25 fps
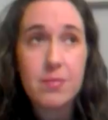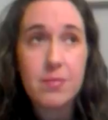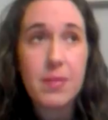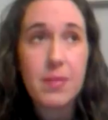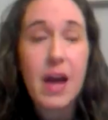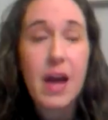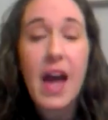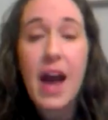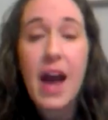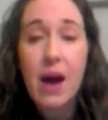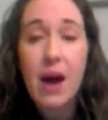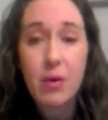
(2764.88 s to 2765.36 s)

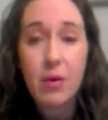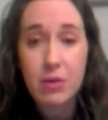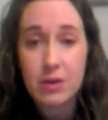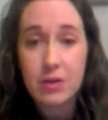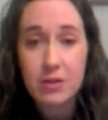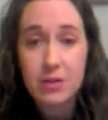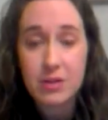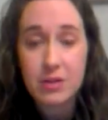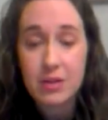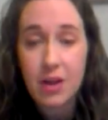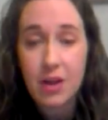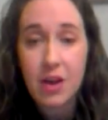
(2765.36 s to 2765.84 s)

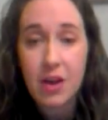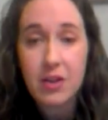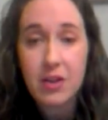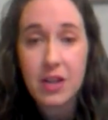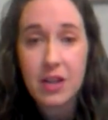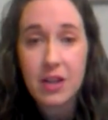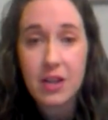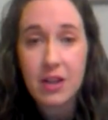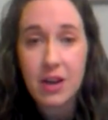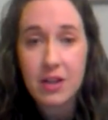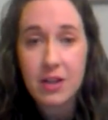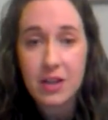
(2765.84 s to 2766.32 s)
hours all
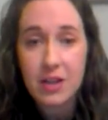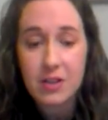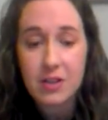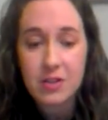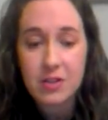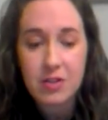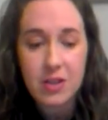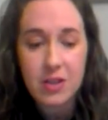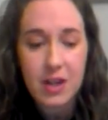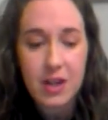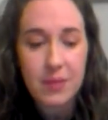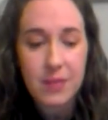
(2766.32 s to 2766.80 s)
day long
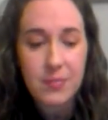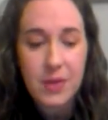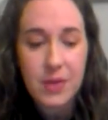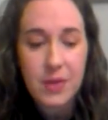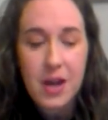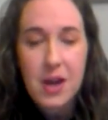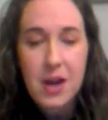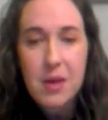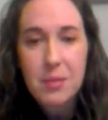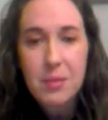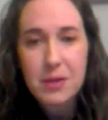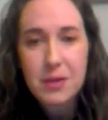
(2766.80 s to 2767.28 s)
yesterday.
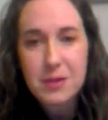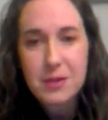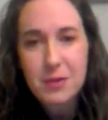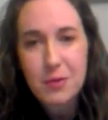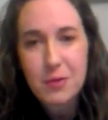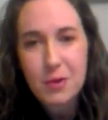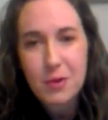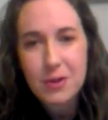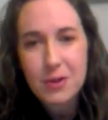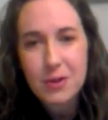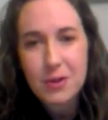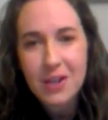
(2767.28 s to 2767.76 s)
Of
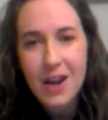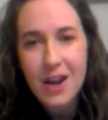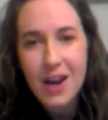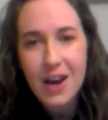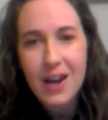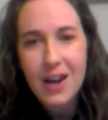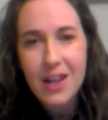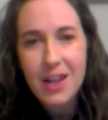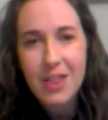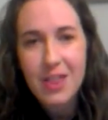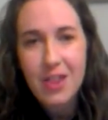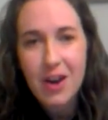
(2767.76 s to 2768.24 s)
course,
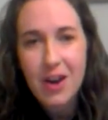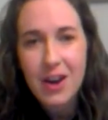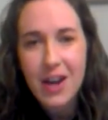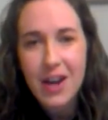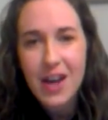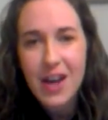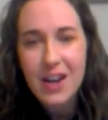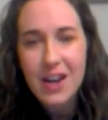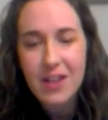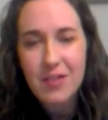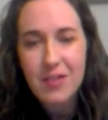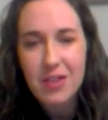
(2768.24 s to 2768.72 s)
I thought I
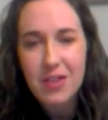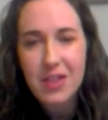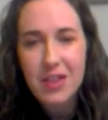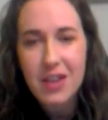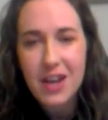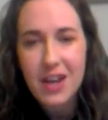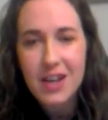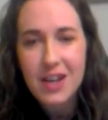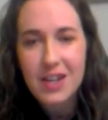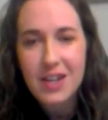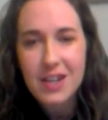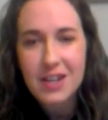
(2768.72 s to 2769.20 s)
had everything
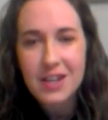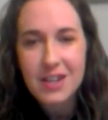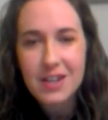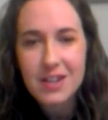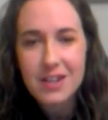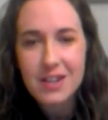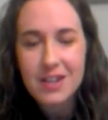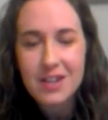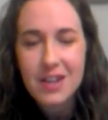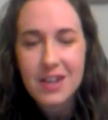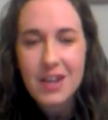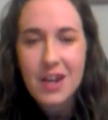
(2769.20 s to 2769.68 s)
I
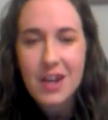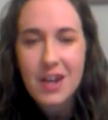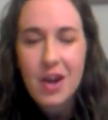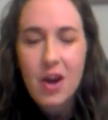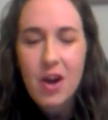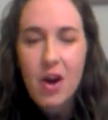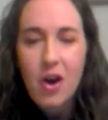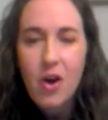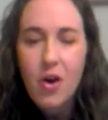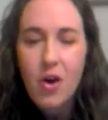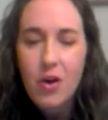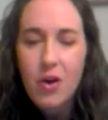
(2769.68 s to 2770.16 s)
needed
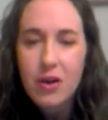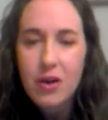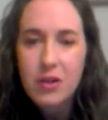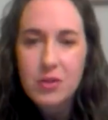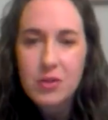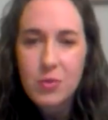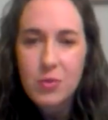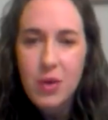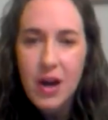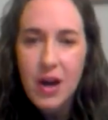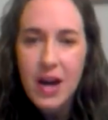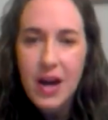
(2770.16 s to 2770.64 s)

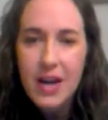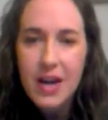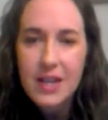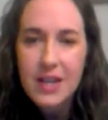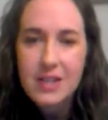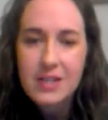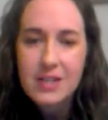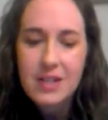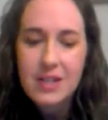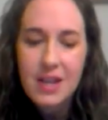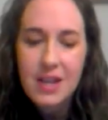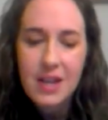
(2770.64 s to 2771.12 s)
oils
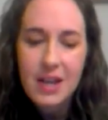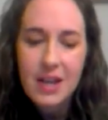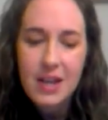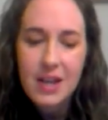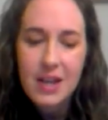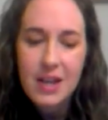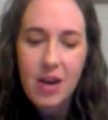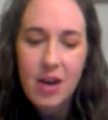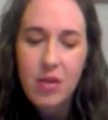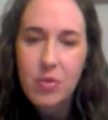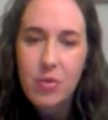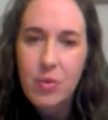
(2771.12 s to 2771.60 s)
wise and
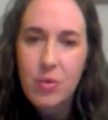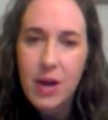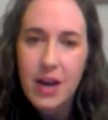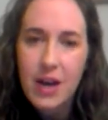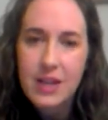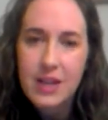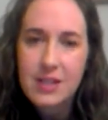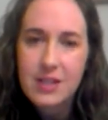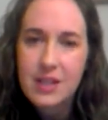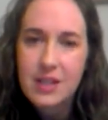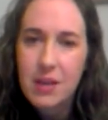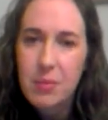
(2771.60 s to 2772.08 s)
health
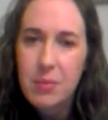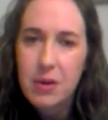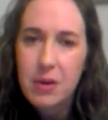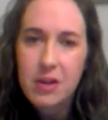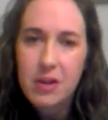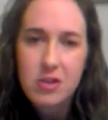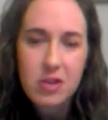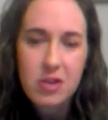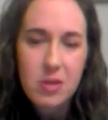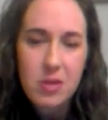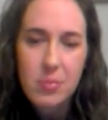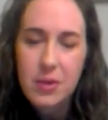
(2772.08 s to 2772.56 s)
wise, and I'm on a
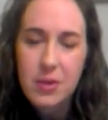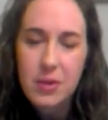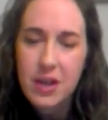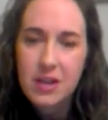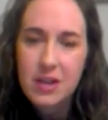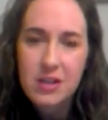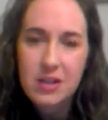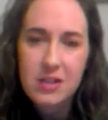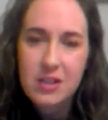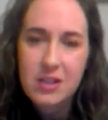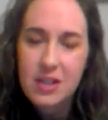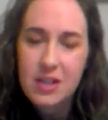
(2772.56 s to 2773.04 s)
trip and I
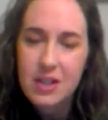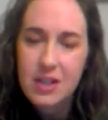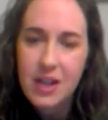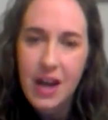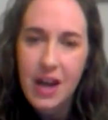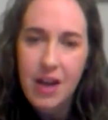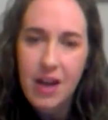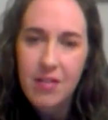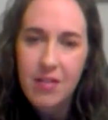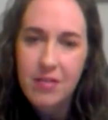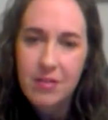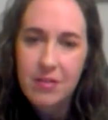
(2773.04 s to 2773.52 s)
just didn't
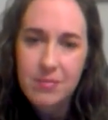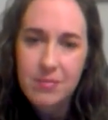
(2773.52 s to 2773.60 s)
have